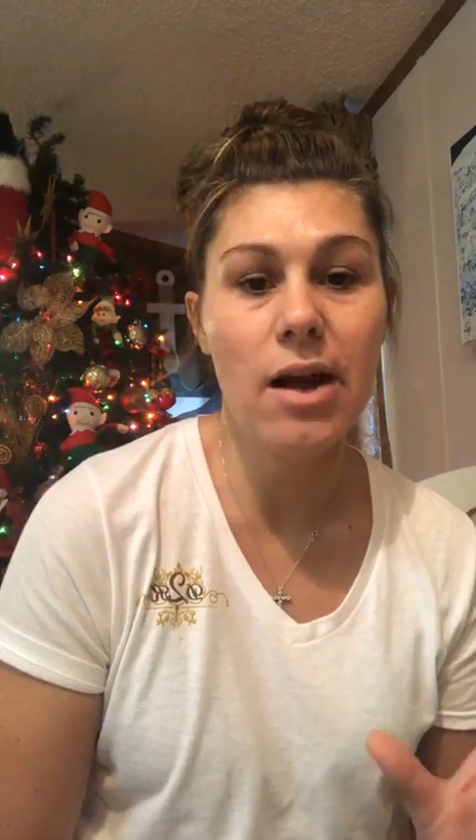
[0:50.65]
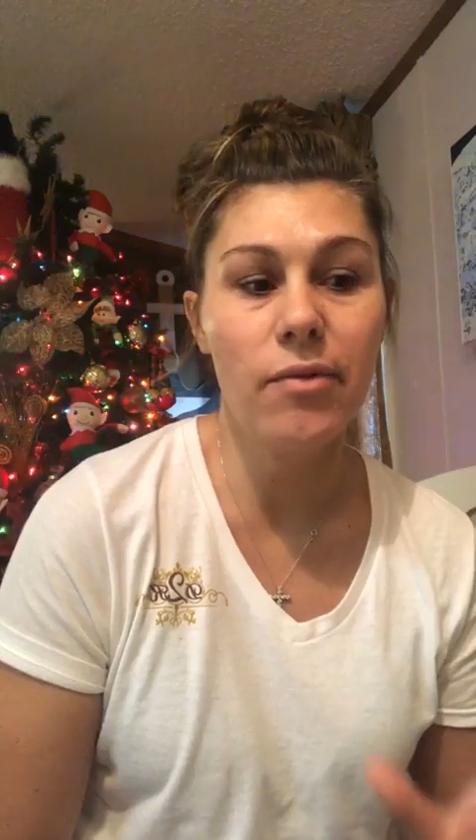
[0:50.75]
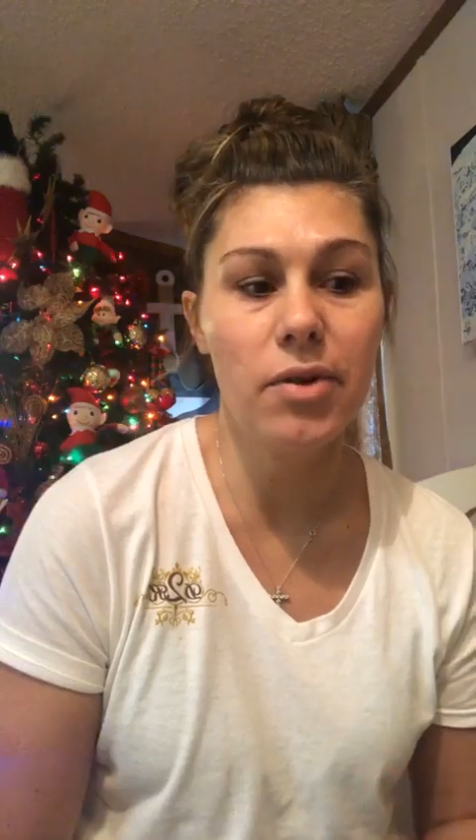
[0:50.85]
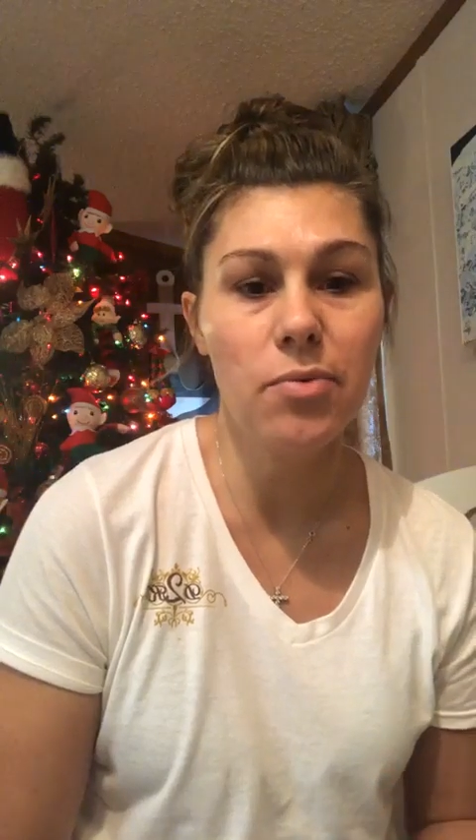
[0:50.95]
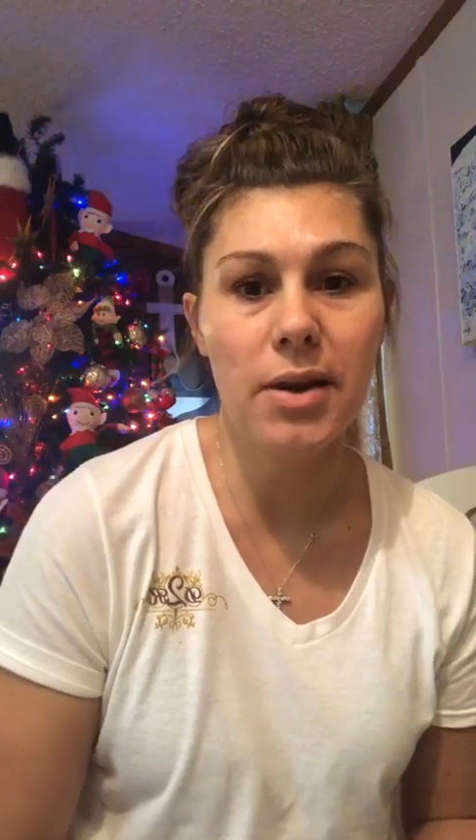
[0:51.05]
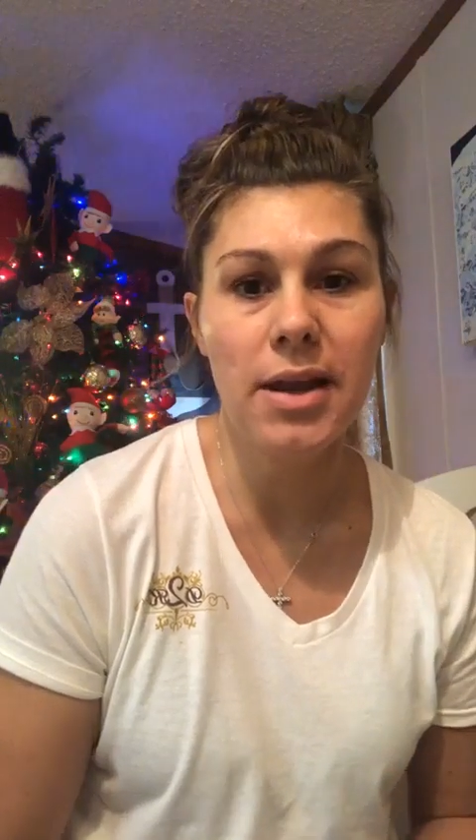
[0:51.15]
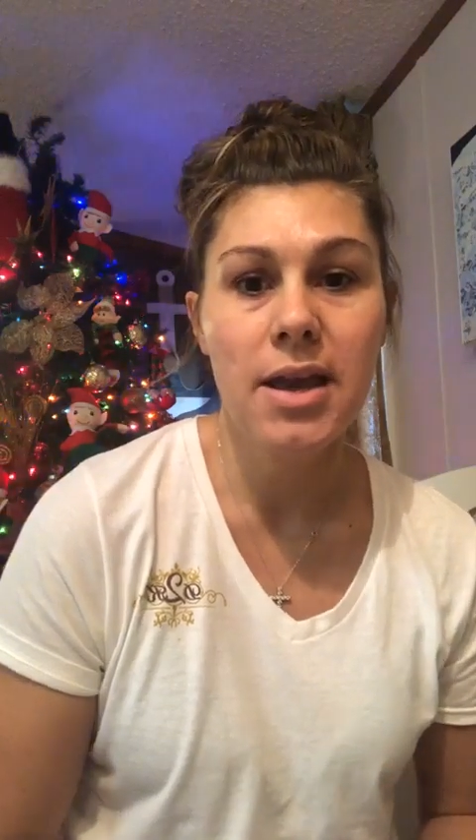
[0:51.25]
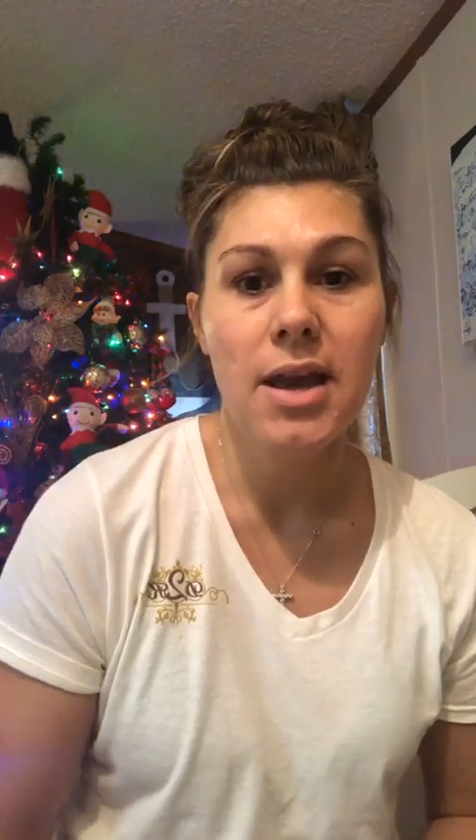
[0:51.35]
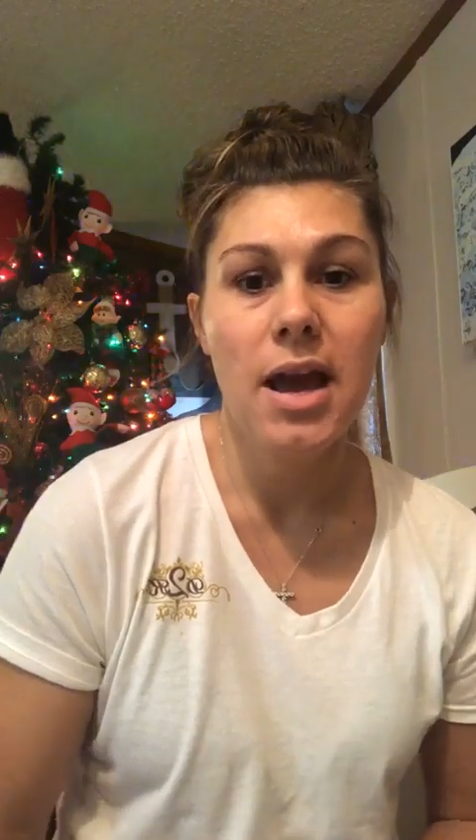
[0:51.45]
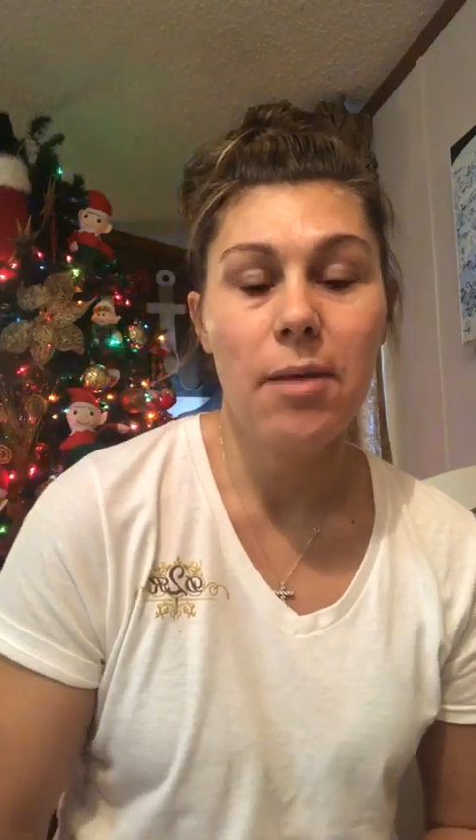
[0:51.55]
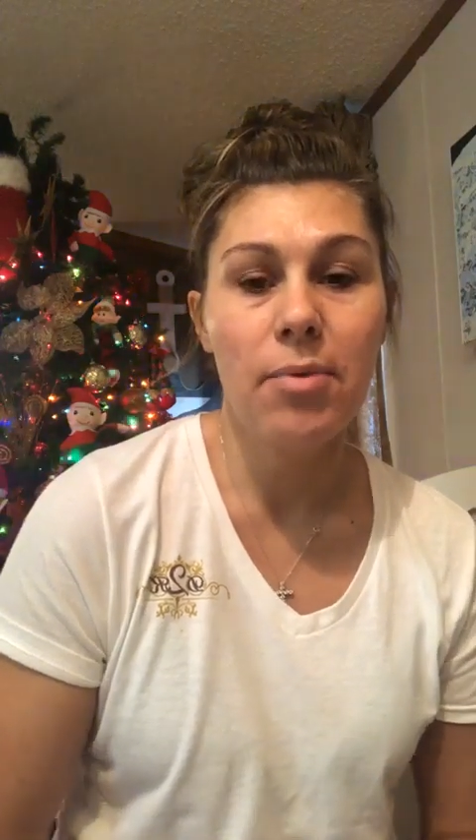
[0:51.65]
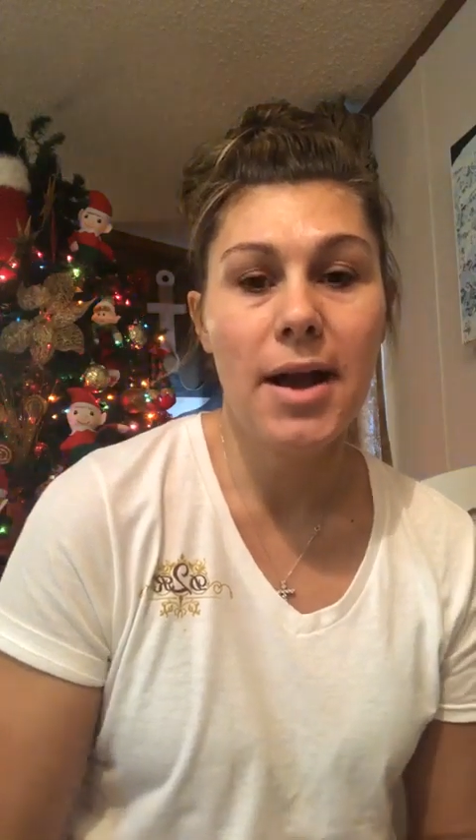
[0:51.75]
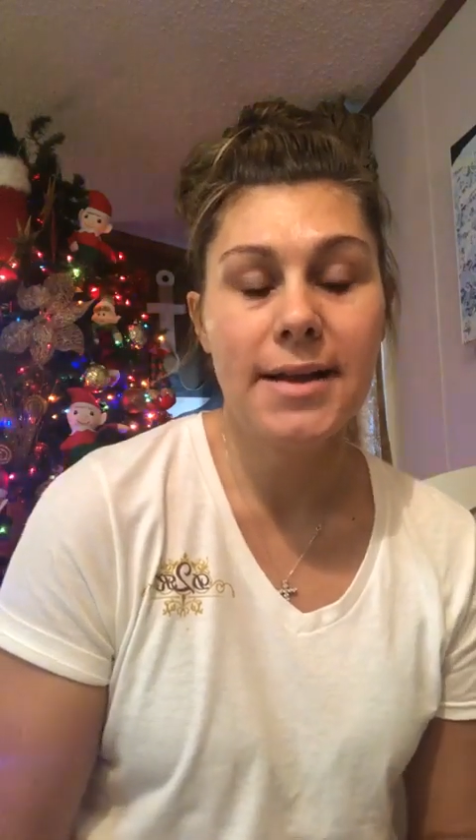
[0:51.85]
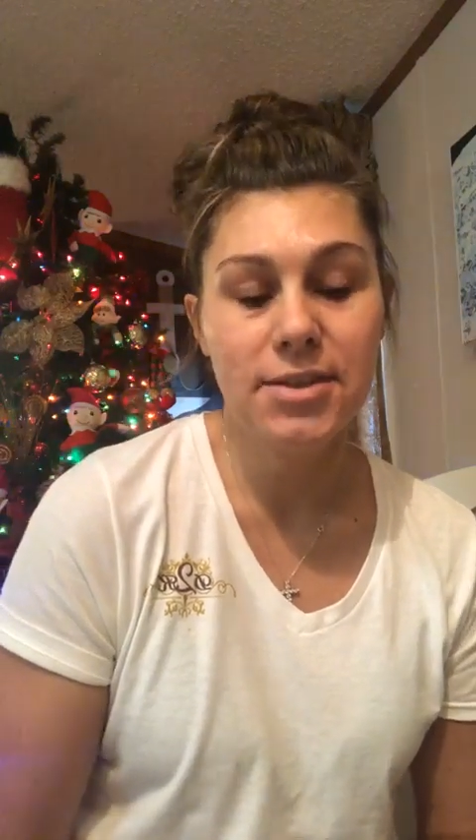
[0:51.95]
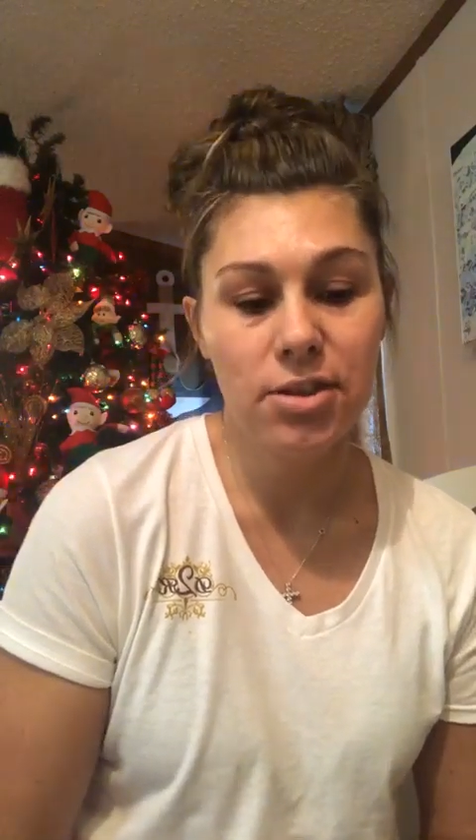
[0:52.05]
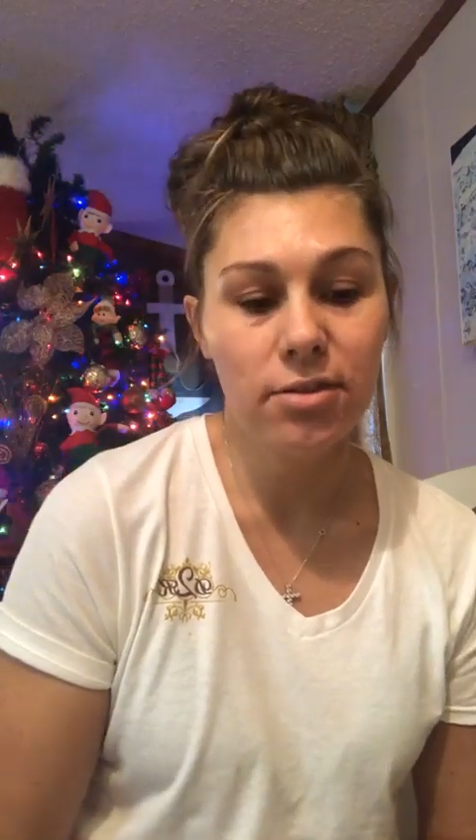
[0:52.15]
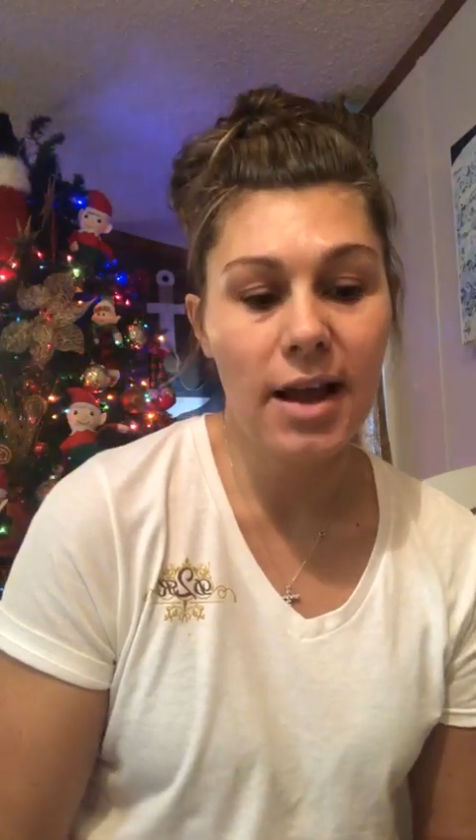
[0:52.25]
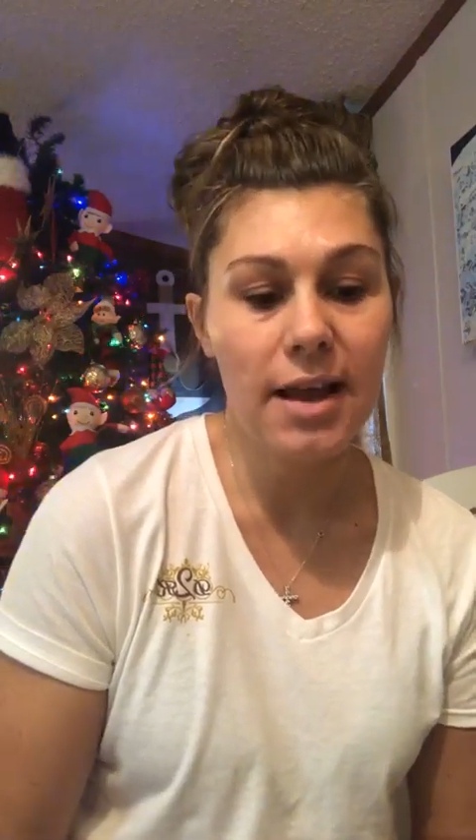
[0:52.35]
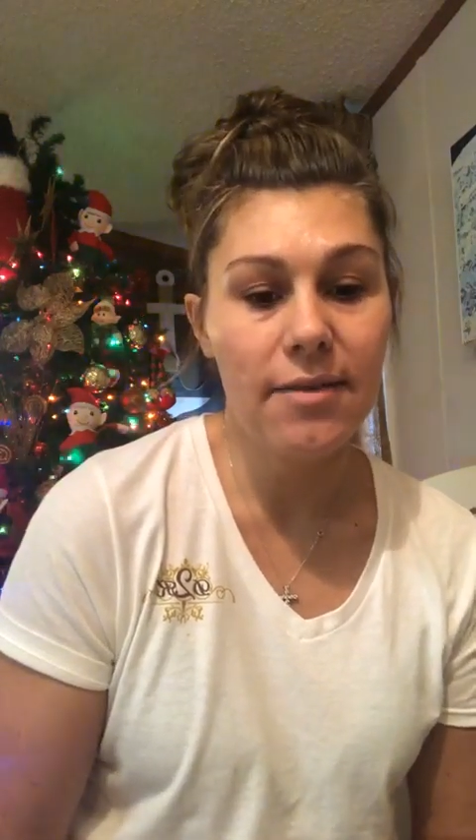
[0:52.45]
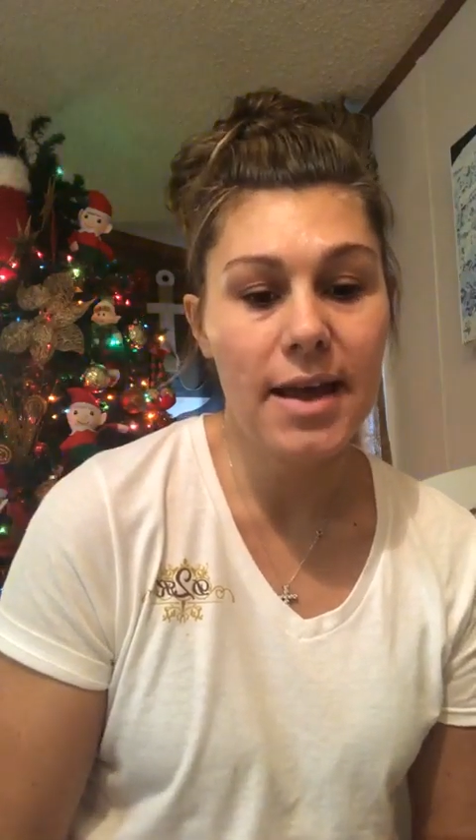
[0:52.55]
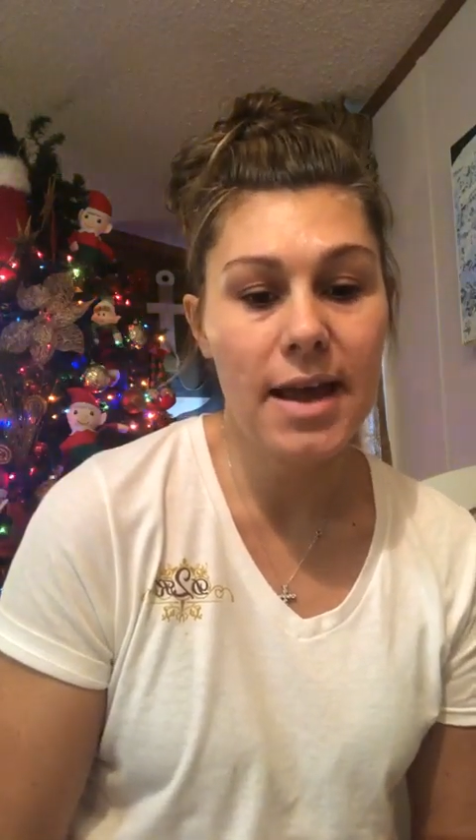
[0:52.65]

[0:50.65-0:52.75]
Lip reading: however you want to apply it to your life.